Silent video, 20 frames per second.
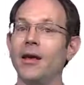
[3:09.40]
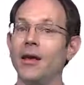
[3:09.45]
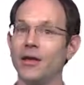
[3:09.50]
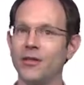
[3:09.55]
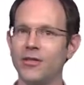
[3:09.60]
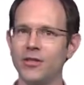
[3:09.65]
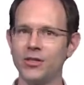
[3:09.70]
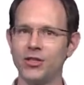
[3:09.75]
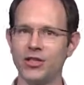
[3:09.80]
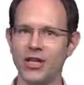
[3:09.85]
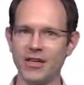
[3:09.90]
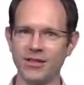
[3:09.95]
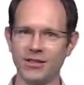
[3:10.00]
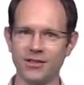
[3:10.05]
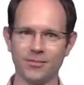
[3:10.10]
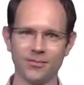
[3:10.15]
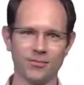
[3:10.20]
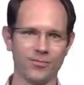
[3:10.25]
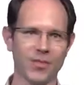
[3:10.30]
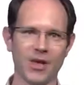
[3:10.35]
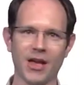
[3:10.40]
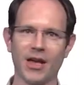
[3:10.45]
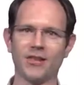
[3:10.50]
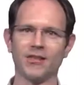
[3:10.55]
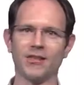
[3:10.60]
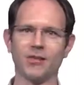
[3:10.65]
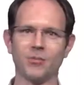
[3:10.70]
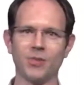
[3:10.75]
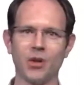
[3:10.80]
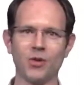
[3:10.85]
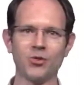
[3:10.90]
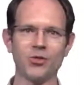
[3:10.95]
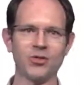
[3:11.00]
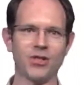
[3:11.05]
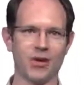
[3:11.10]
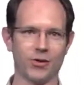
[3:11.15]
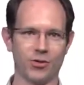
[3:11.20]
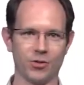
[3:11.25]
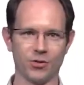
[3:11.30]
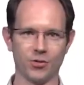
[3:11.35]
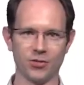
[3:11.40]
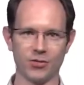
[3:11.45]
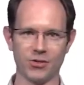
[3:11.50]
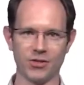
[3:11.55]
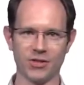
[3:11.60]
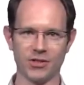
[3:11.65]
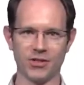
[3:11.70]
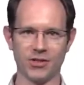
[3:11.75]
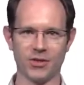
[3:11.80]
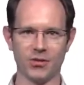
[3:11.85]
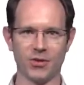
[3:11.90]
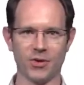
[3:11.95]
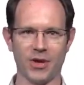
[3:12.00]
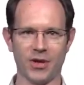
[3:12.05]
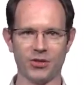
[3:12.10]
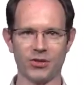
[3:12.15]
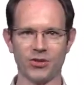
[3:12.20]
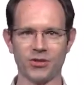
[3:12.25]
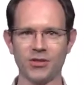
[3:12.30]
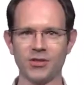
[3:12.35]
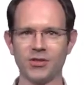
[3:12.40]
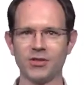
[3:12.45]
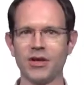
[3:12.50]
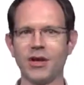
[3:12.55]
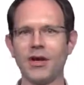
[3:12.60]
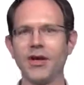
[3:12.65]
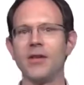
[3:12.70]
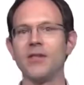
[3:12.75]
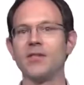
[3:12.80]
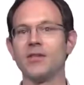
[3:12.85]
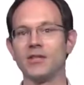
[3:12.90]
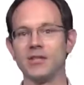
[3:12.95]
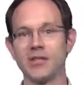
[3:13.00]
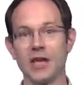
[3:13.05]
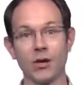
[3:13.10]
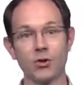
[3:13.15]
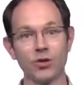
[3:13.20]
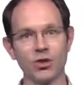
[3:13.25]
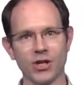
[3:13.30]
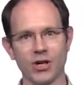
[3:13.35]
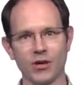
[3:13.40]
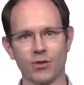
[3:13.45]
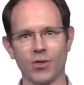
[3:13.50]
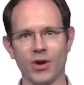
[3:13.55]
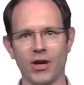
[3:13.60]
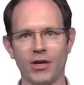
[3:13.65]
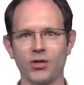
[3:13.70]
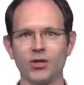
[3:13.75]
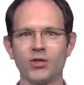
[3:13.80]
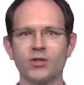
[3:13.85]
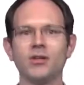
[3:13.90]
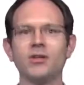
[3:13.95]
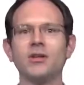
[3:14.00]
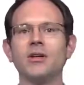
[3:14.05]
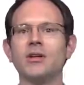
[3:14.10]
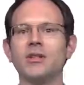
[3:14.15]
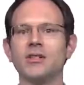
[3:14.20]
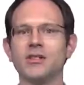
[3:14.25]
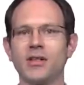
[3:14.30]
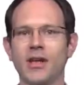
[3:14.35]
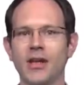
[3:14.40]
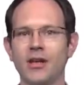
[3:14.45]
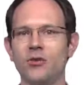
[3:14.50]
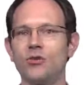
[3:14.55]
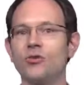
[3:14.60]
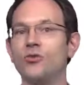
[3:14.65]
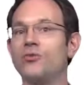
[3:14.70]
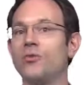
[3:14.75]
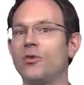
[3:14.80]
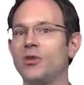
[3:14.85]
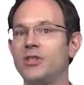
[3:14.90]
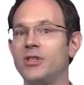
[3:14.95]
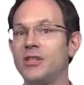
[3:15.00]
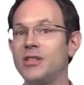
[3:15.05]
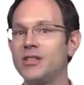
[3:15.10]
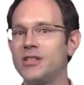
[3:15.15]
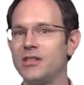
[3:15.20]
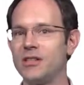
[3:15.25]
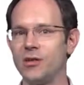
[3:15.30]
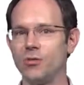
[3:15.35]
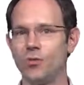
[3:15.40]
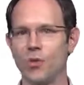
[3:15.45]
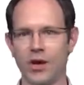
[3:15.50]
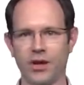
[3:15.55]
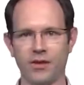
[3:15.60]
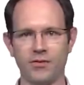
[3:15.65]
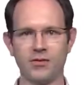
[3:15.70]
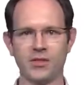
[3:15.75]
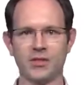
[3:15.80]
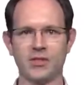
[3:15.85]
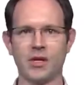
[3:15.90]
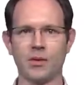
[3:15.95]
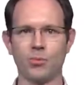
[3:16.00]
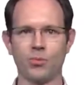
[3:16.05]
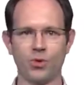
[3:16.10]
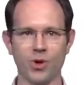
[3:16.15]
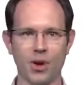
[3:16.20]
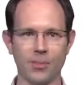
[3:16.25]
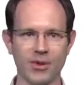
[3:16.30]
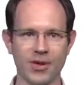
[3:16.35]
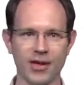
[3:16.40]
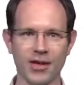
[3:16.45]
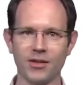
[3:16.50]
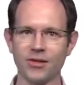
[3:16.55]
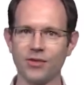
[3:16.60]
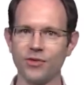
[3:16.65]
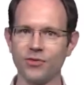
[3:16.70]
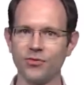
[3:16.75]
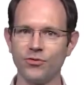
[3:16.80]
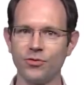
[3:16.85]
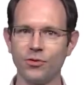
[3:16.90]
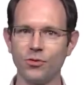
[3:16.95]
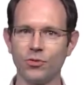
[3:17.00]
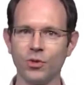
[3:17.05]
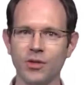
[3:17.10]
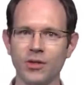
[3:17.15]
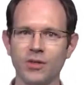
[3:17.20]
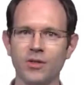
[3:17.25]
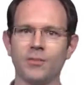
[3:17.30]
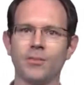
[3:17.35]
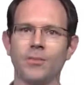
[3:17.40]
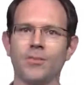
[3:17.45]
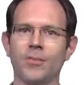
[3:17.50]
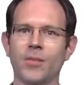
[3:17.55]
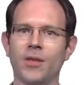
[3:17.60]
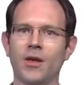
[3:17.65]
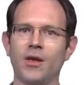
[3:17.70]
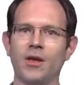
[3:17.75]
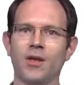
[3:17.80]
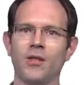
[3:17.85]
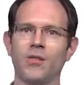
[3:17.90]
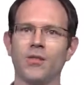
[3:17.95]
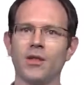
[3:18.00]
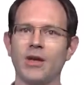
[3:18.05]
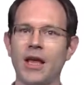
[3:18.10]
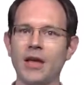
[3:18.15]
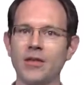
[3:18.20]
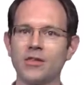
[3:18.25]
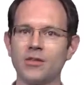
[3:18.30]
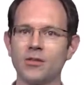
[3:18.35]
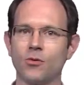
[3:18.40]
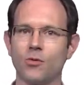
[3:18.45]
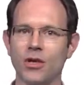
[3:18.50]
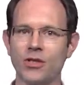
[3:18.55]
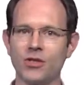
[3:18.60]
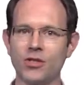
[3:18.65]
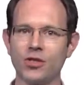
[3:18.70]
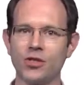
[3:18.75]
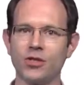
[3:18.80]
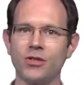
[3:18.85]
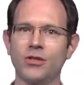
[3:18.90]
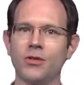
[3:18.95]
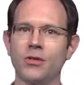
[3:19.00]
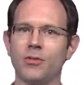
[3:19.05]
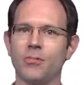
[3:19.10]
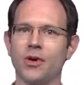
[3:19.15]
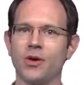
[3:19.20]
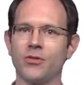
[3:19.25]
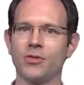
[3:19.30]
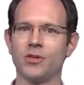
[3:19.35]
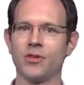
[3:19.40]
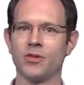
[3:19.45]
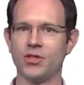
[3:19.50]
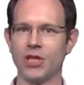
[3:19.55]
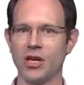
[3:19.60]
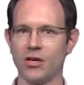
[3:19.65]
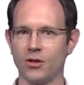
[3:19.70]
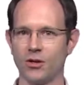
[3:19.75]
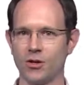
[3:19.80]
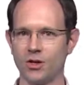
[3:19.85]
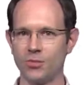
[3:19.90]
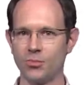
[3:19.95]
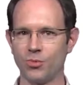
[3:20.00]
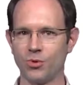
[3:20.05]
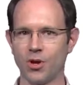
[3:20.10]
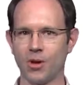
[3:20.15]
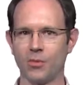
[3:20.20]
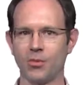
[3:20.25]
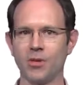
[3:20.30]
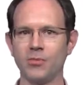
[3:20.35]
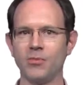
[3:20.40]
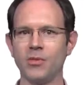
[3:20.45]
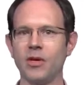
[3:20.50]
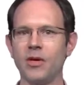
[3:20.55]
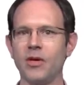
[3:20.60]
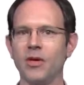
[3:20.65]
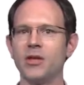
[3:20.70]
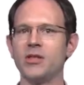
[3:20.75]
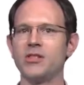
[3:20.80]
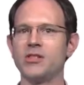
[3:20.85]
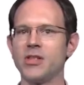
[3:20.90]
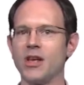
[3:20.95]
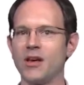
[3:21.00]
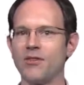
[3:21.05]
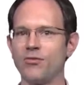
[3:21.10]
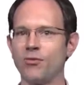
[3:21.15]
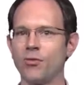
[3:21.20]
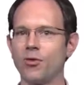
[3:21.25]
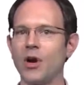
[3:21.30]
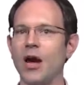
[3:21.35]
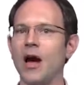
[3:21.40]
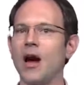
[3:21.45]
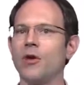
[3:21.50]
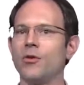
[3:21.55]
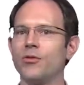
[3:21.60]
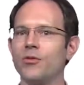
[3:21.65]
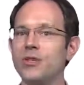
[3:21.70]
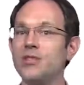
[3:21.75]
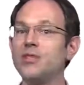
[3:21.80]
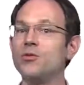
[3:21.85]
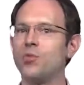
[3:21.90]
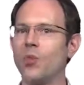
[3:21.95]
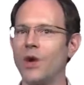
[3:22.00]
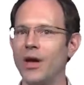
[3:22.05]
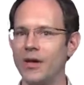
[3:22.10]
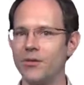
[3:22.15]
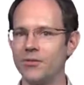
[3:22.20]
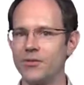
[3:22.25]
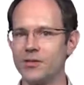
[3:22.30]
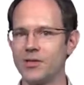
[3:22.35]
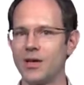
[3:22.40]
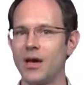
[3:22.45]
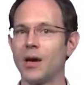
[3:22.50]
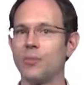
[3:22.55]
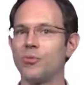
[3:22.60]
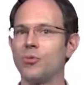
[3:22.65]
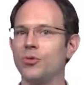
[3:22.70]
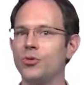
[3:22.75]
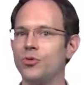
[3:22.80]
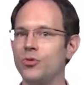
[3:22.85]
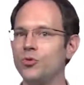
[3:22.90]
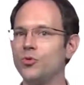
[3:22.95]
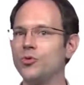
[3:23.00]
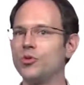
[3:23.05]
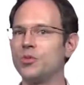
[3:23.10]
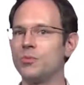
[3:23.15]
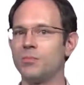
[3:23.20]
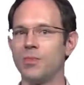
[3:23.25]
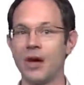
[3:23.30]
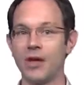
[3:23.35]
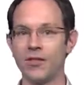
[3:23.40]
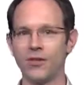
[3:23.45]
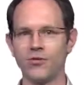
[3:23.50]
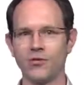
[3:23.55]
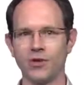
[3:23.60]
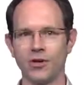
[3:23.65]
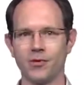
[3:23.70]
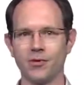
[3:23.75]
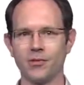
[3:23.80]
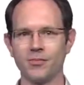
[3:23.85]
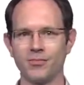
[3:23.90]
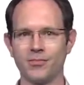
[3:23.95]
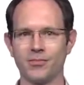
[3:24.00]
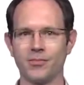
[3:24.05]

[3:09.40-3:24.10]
In the jet, as in most aeroacoustic situations, the sound generation is linked to vorticity waves that propagate in the fluid. The next question about the jet noise problem is therefore how these waves are produced by the flow.